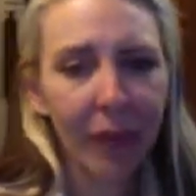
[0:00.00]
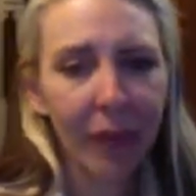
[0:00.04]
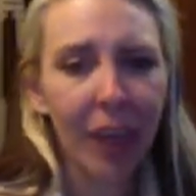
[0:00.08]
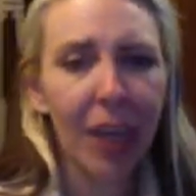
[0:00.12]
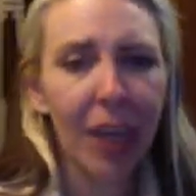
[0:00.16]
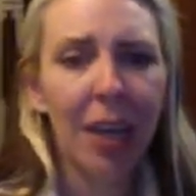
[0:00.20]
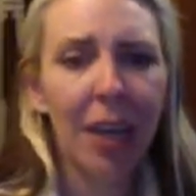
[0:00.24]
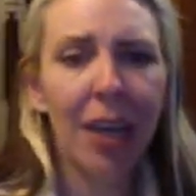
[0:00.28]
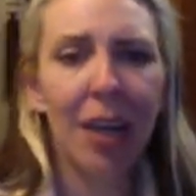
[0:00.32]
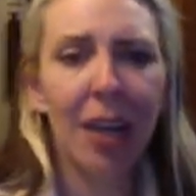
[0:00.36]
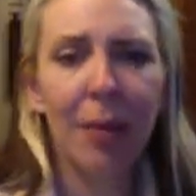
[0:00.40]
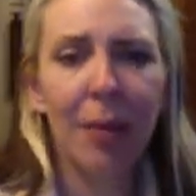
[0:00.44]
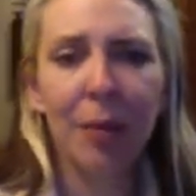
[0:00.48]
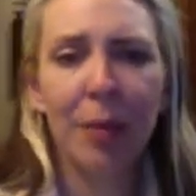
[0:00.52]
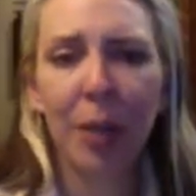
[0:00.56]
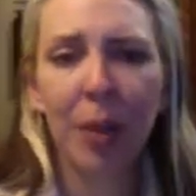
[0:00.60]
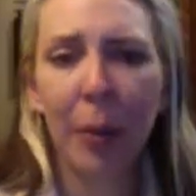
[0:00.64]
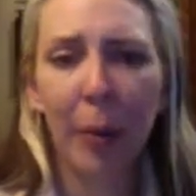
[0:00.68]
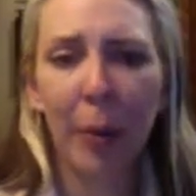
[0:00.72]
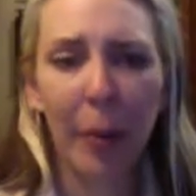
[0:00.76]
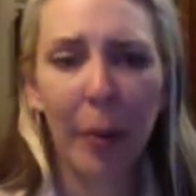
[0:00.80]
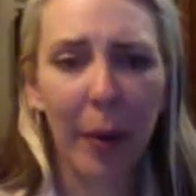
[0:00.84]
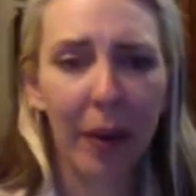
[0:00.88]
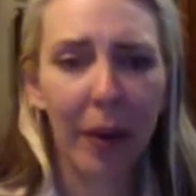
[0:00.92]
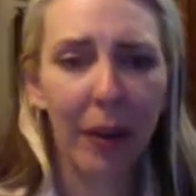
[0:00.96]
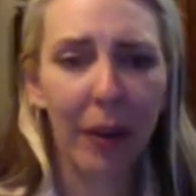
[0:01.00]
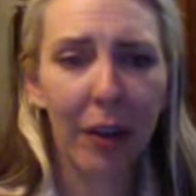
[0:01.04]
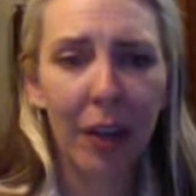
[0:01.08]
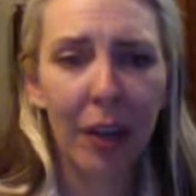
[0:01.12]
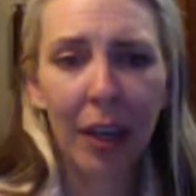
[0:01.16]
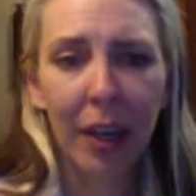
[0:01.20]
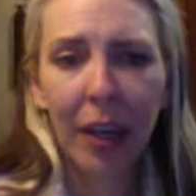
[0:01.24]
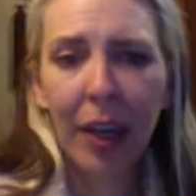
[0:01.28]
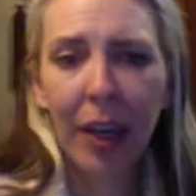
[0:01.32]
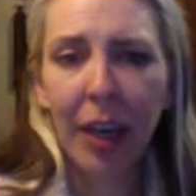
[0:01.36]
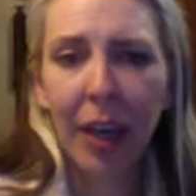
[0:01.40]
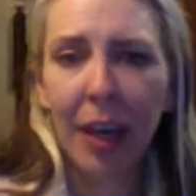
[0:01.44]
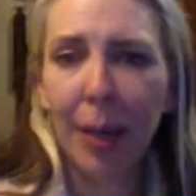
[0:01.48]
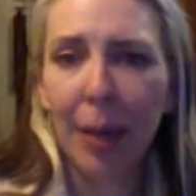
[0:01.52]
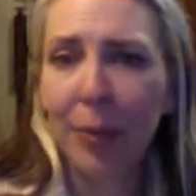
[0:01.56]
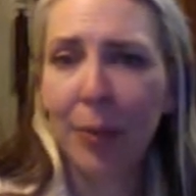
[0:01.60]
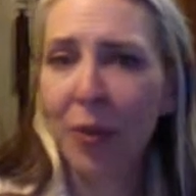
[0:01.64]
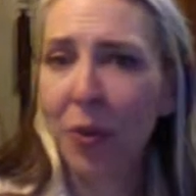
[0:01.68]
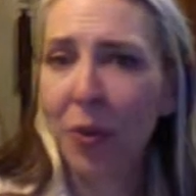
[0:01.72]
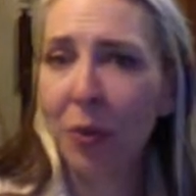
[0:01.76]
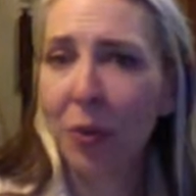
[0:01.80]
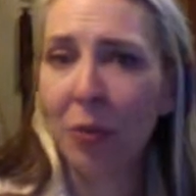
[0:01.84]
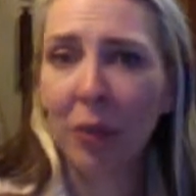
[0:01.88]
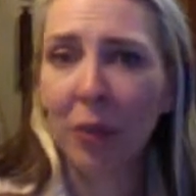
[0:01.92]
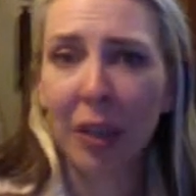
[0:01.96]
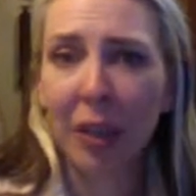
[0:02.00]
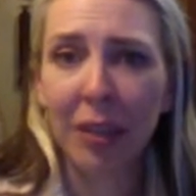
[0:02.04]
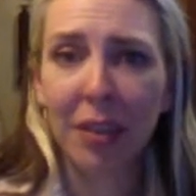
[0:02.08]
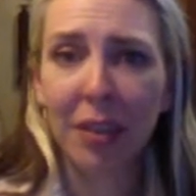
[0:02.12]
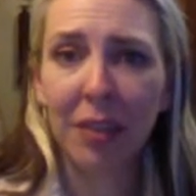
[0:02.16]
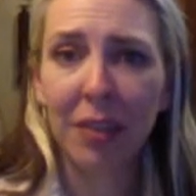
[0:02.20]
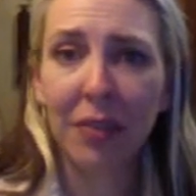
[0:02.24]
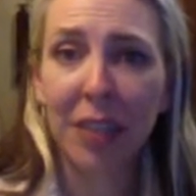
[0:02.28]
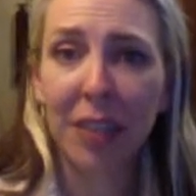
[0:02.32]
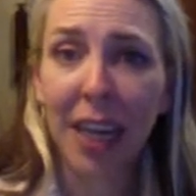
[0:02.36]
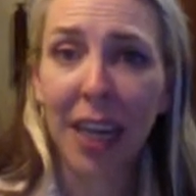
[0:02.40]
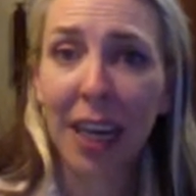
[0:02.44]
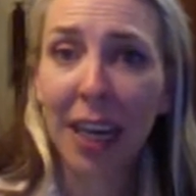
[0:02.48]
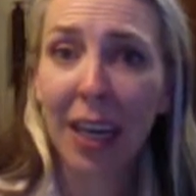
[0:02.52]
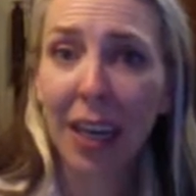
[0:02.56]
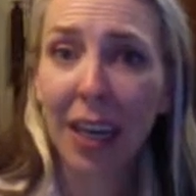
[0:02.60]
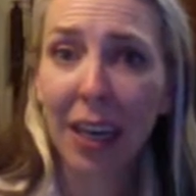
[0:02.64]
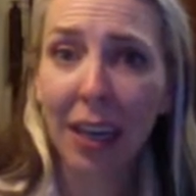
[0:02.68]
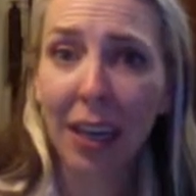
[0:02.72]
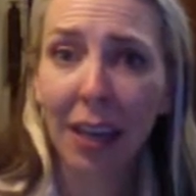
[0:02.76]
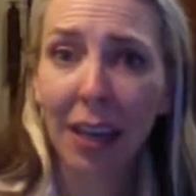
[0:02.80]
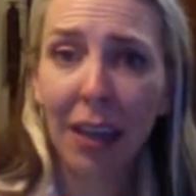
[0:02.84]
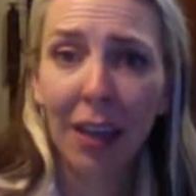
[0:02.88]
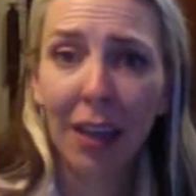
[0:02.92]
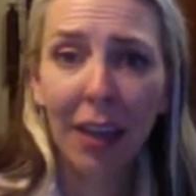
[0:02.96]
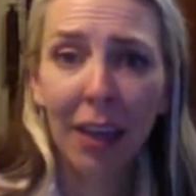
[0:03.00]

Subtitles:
Tell me about absolute and relative dating